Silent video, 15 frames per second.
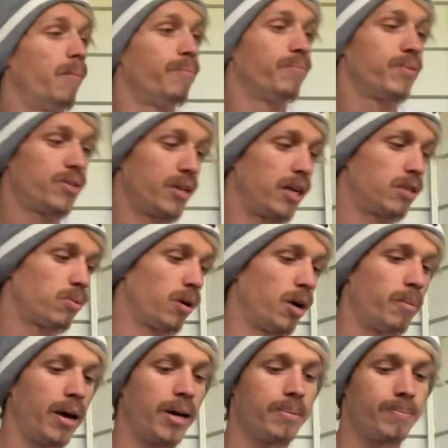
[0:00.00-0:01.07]
So that's where I'm
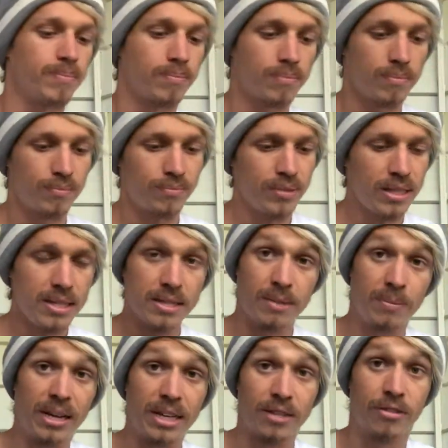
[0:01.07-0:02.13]
at. Then
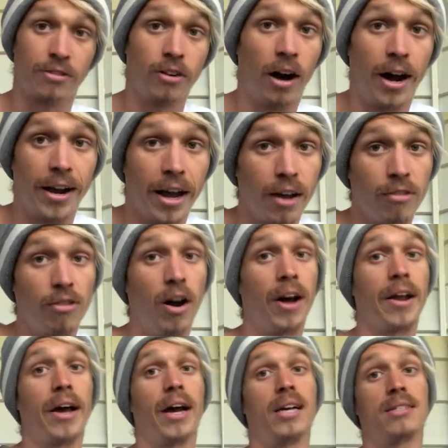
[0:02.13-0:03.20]
we get to Friday.
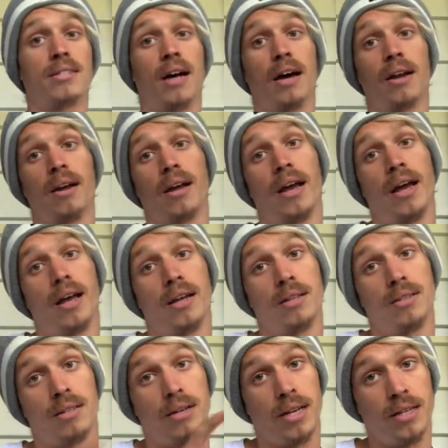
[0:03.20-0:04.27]
Friday, I started it as
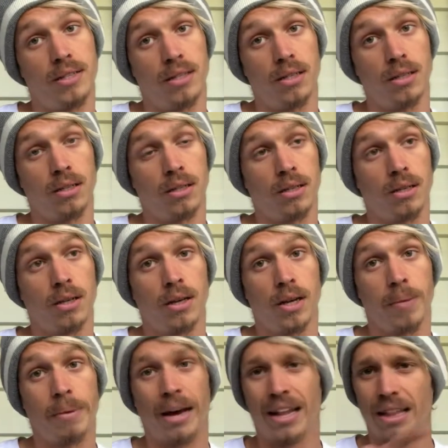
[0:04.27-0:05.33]
an easy,
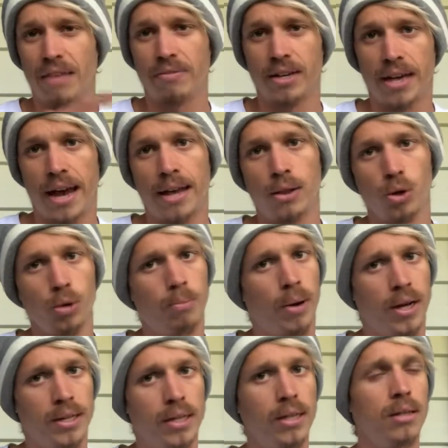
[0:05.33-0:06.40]
about 11K loop I
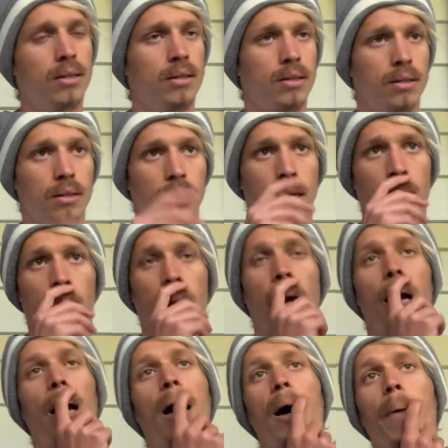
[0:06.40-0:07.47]
did.
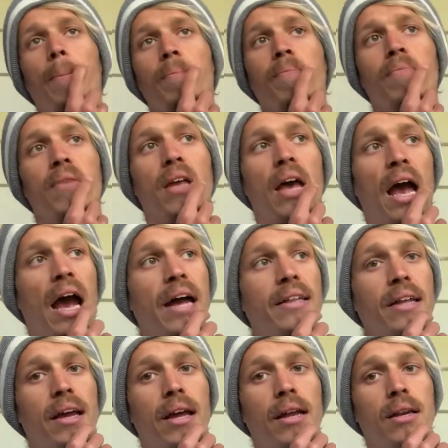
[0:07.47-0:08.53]
And
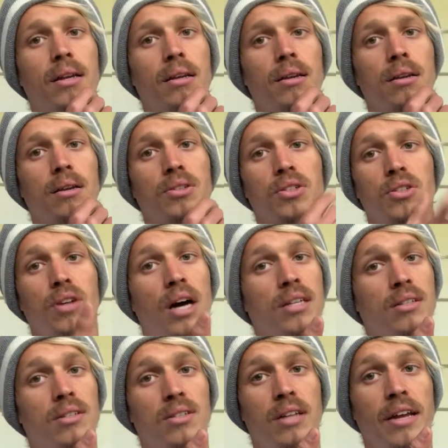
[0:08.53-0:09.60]
then just nice
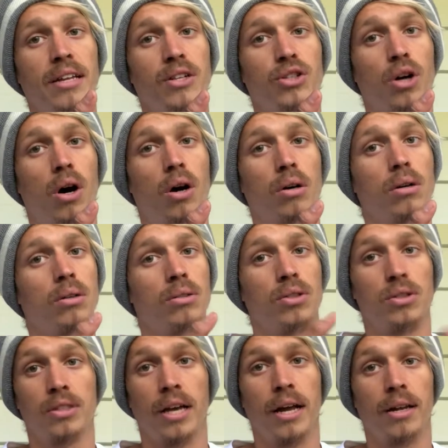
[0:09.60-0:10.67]
and steady jog,
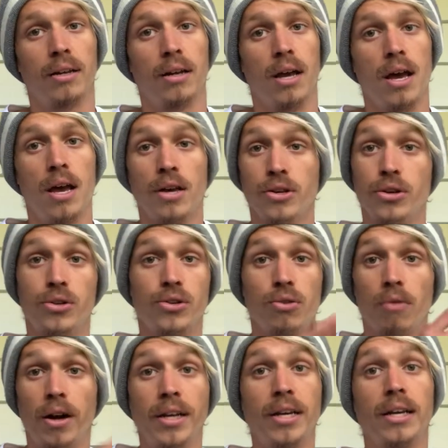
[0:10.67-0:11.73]
just get used to
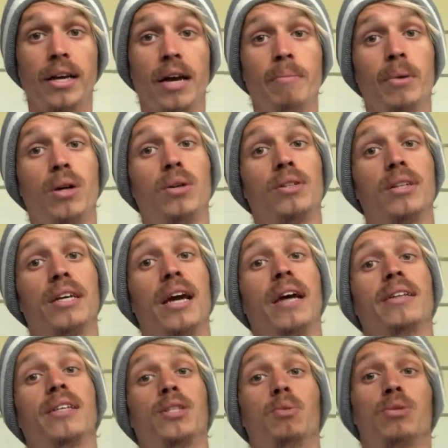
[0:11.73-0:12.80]
running again, because again,
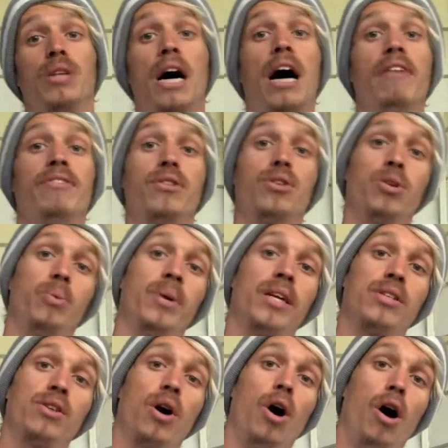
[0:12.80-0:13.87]
this was after 2
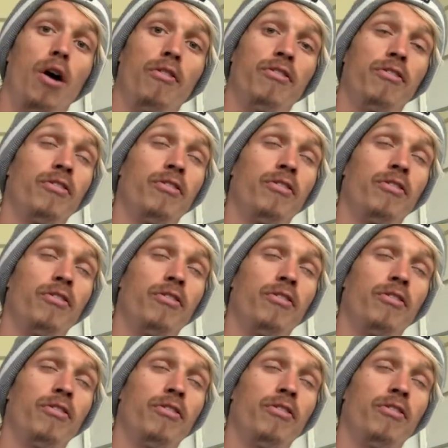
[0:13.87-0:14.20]
weeks off,